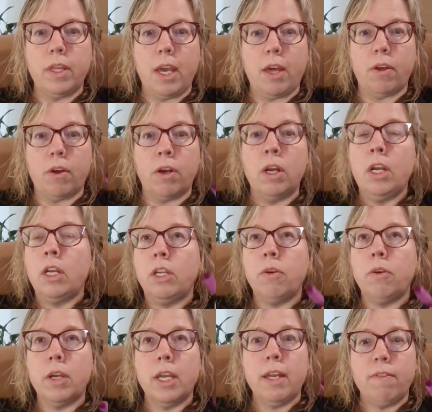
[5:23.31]
the other.
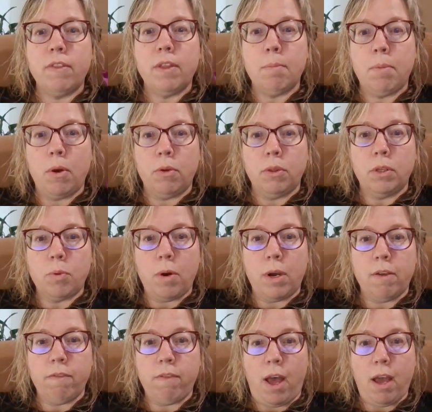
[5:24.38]
You can give them both a
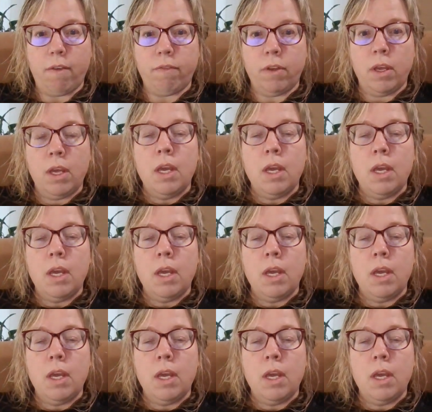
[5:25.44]
25.